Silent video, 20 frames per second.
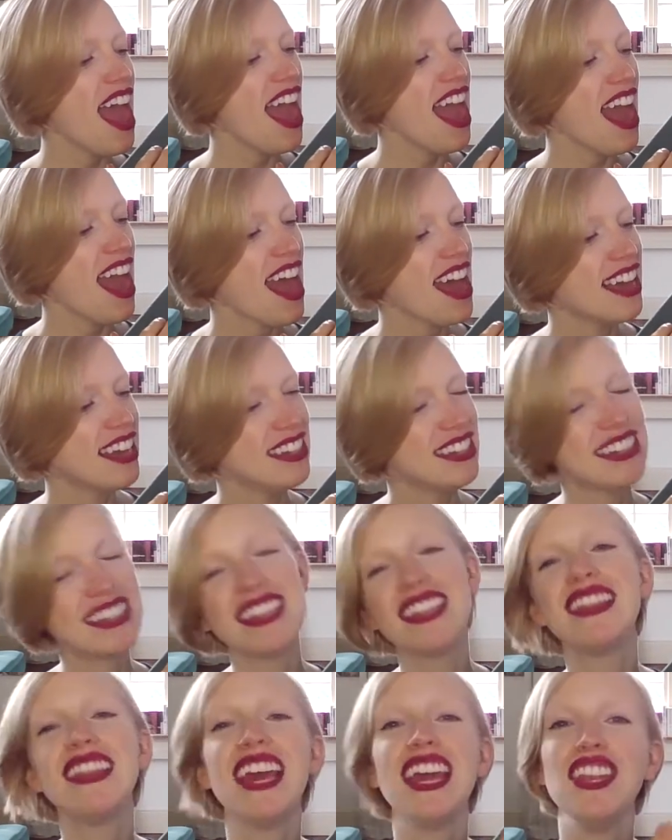and
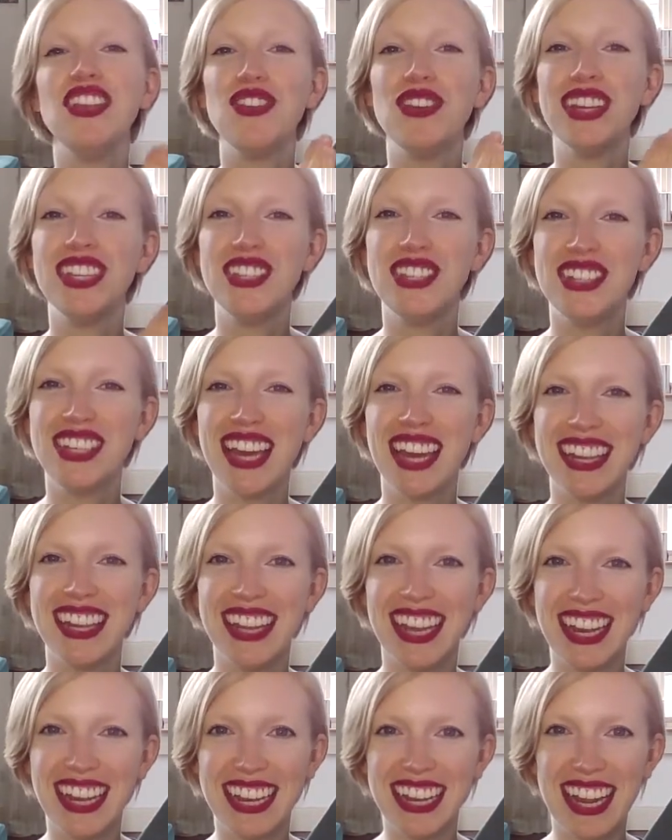then you can get a
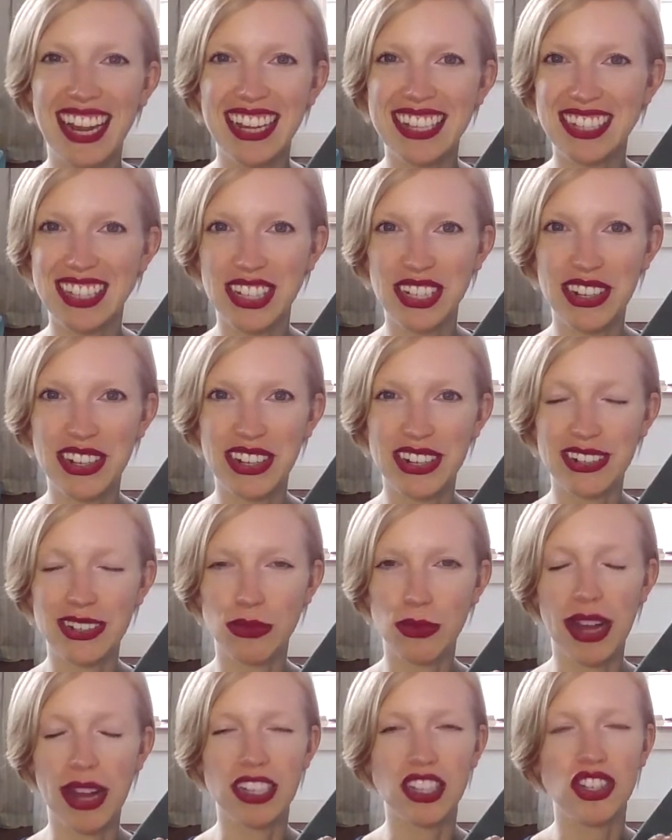linen exterior
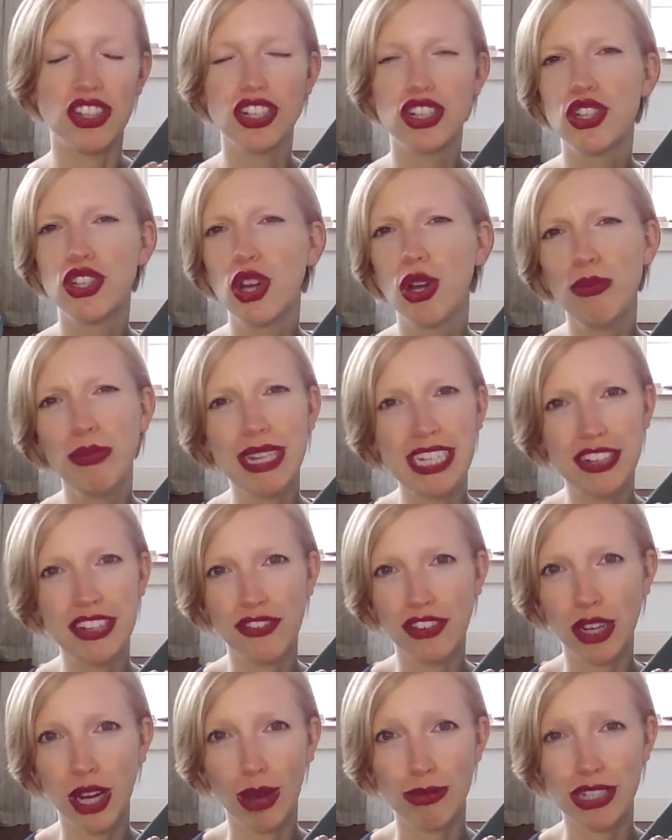as well. So there's so many
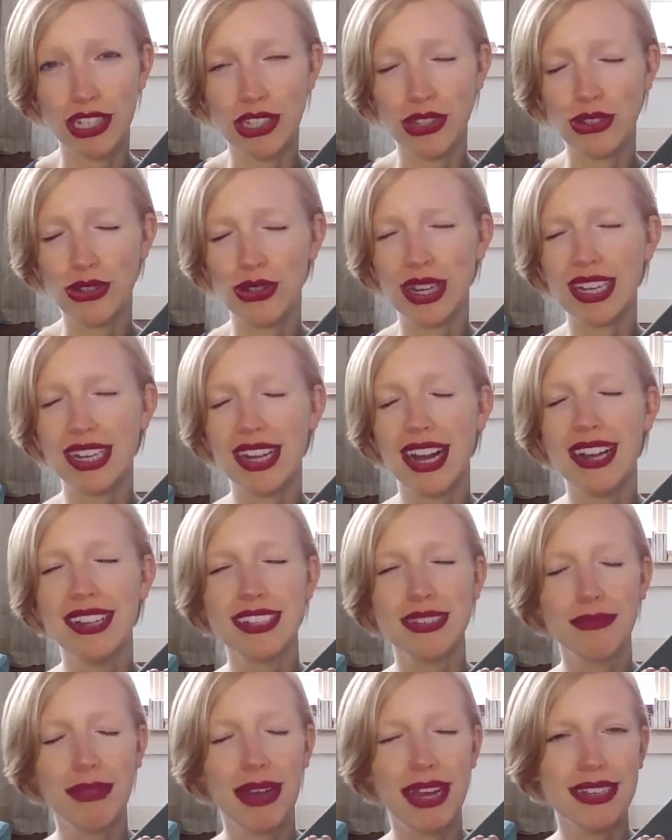different options. You can
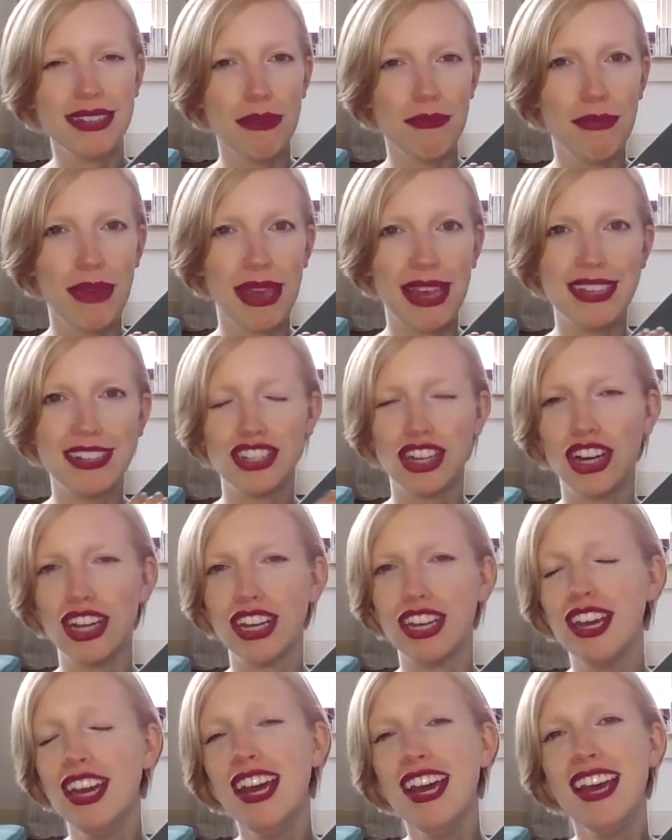customize it based
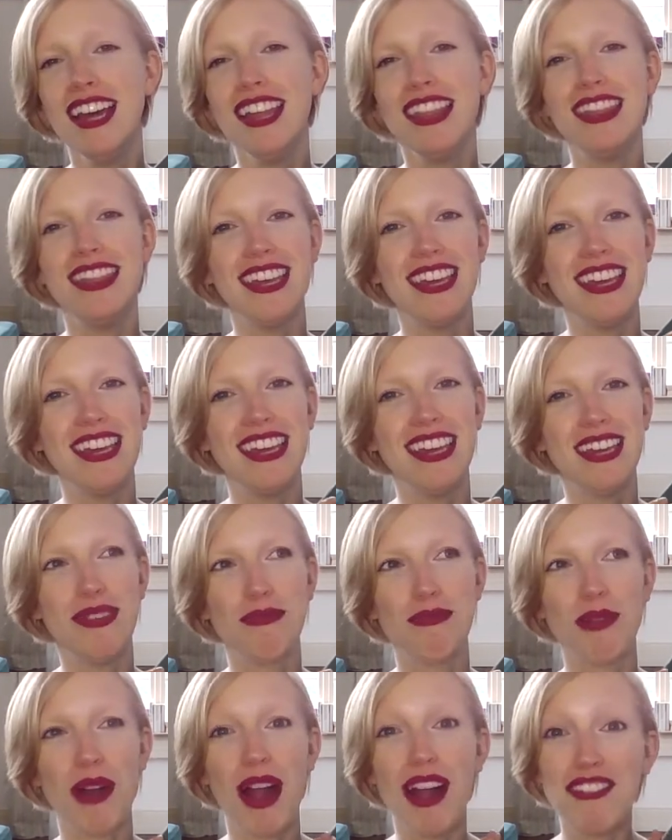on
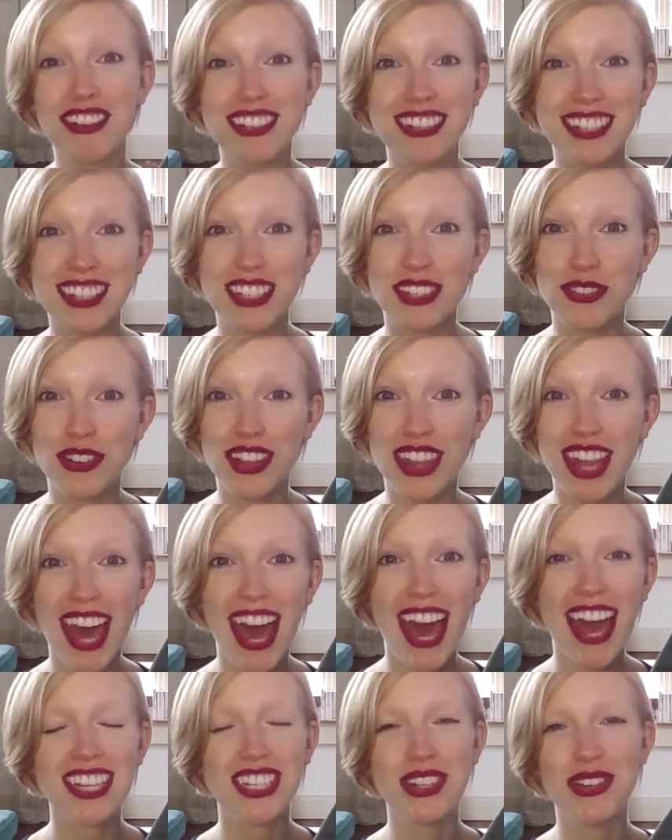the preferences for
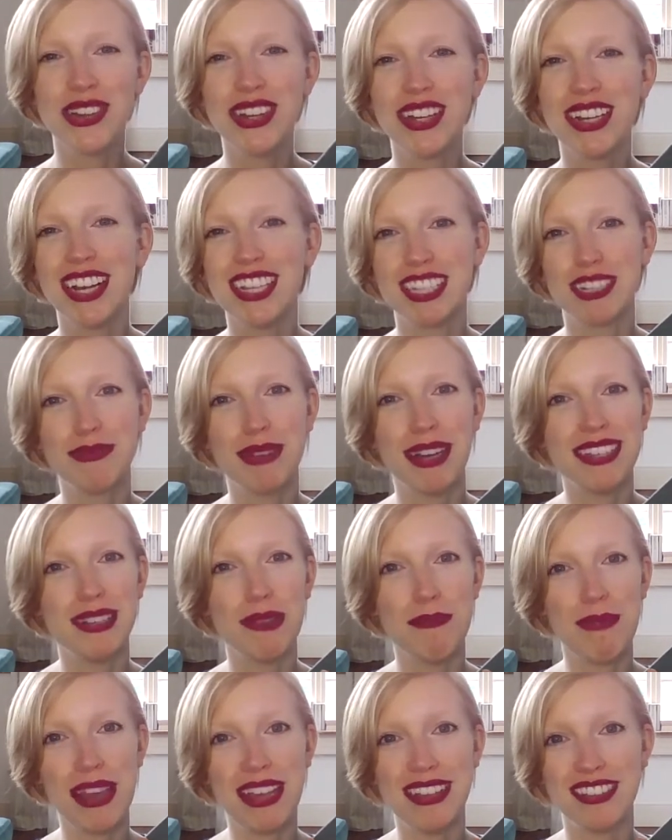that. You can customize
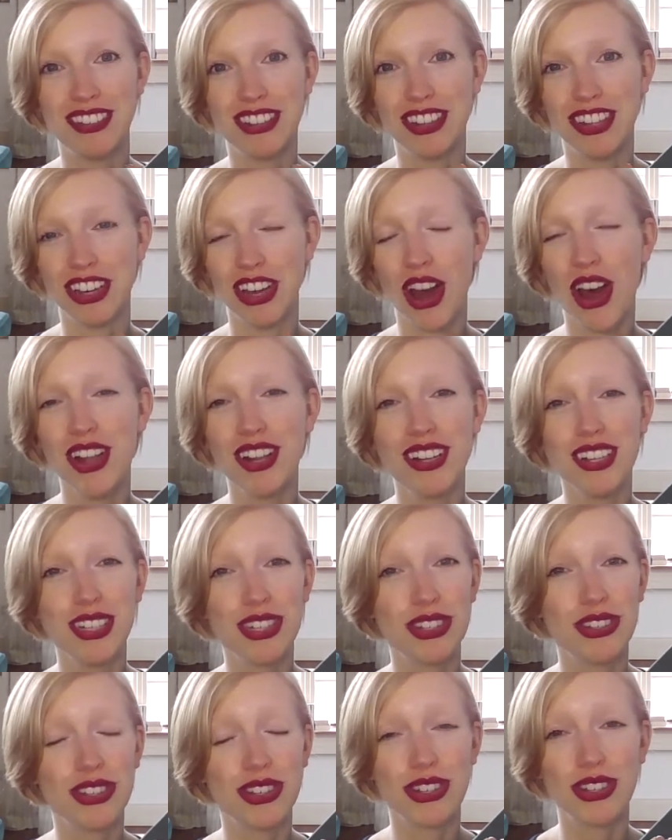it based on the
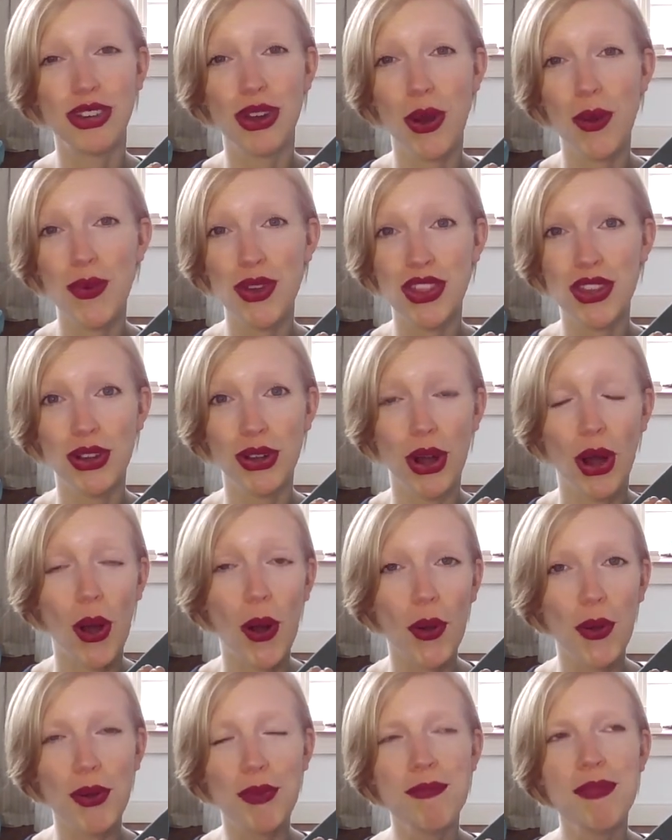colors to go with your
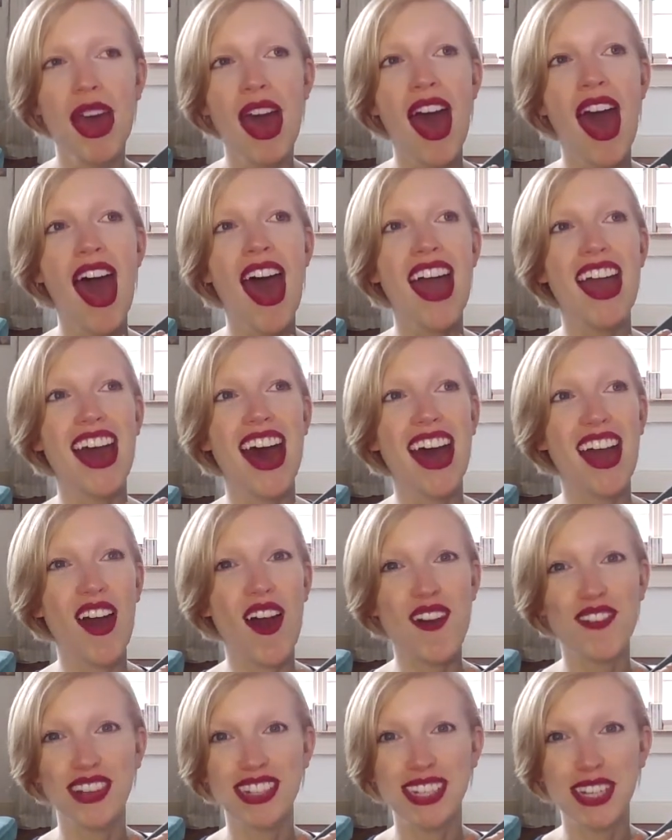home. I
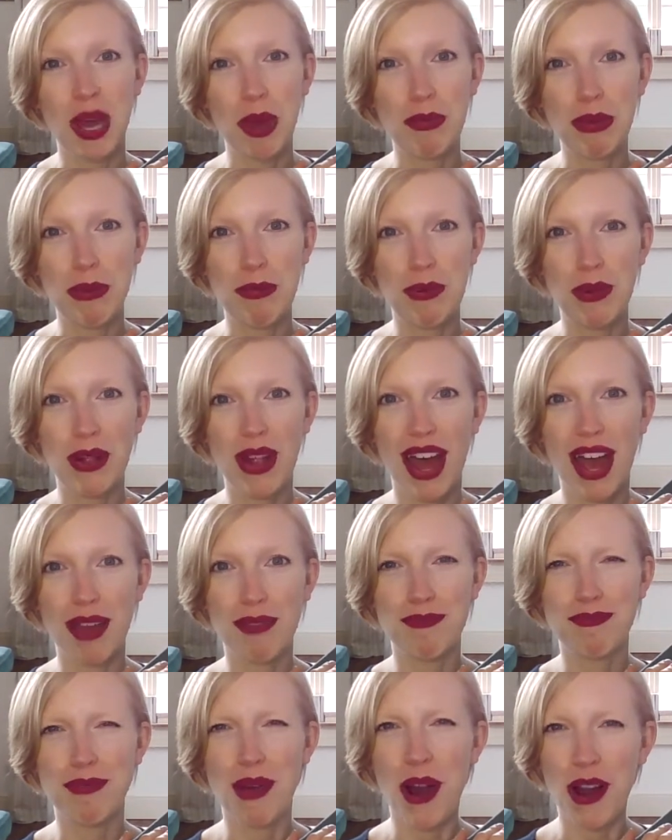often tell people
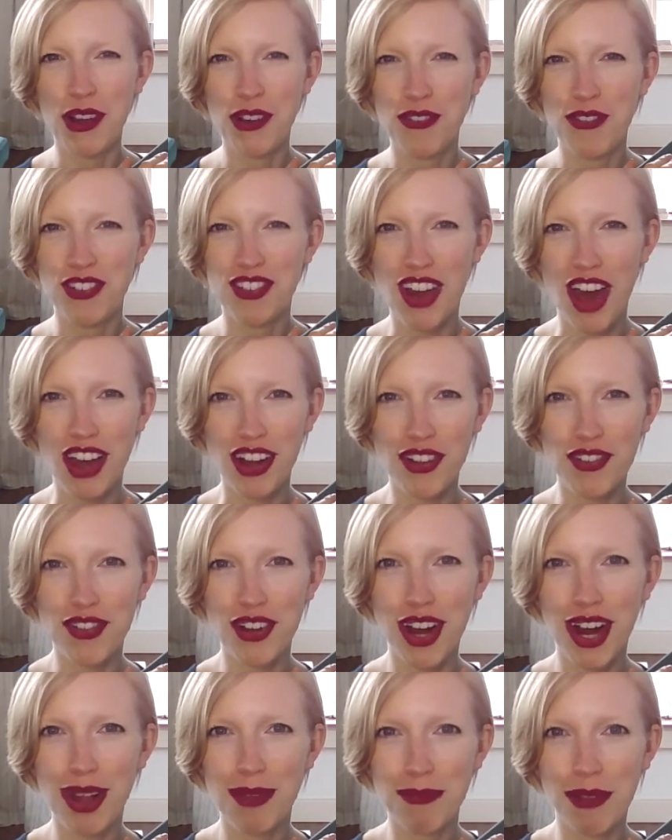I'm part
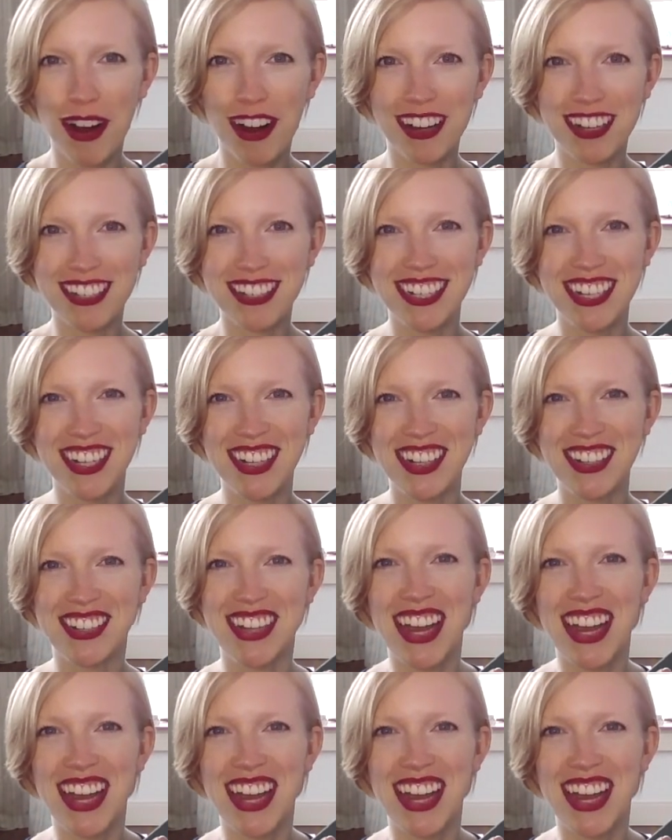photographer and part interior